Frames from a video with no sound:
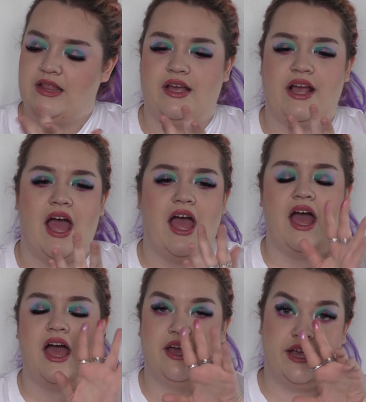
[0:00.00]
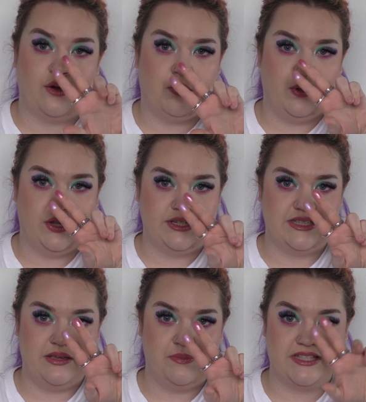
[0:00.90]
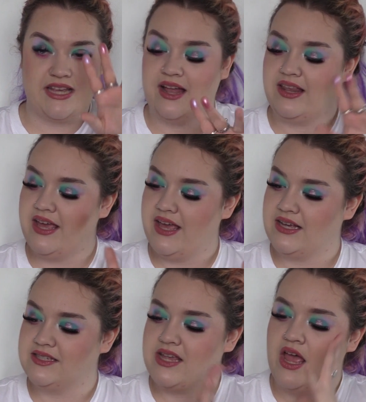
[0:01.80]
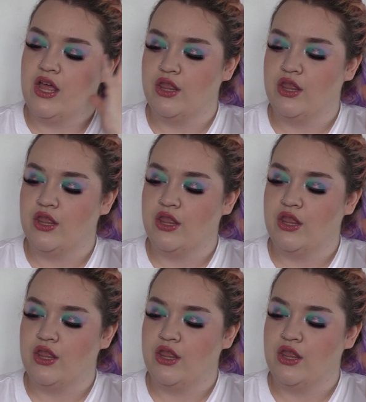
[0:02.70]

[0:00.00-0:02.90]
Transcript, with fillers: like high quality metallics.